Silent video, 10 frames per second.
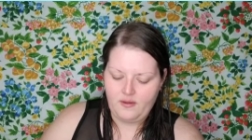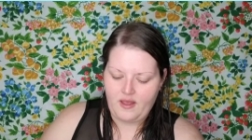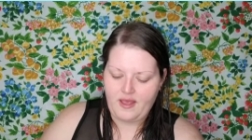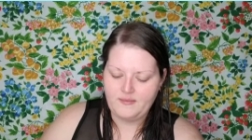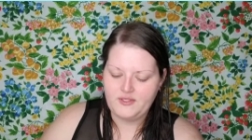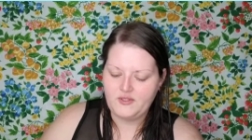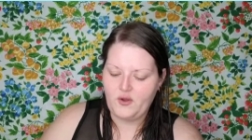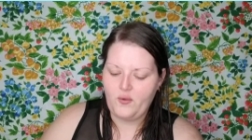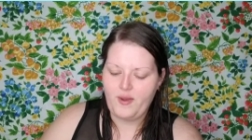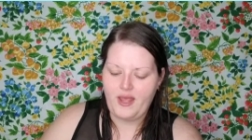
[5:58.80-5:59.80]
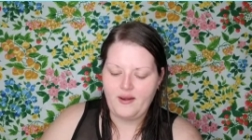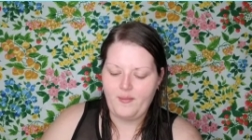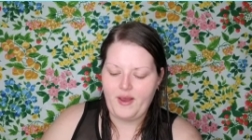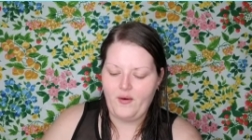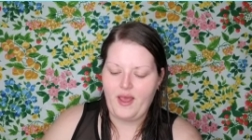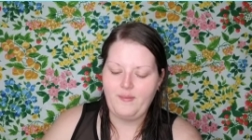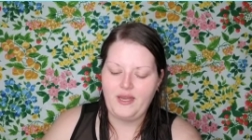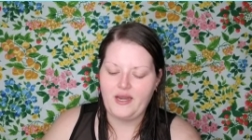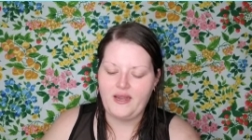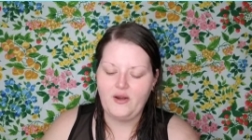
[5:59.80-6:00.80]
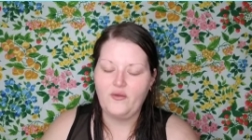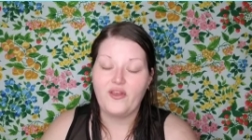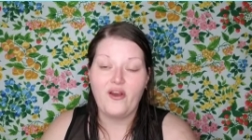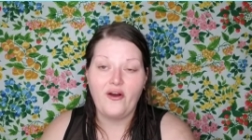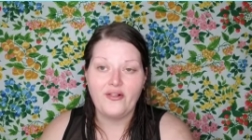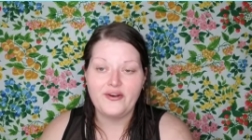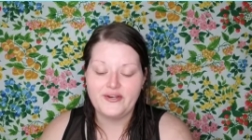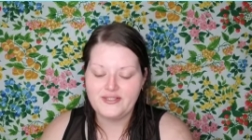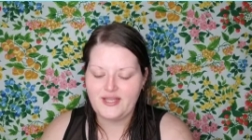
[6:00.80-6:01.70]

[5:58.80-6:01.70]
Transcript: I'm so bad about, I mean, I know the colors,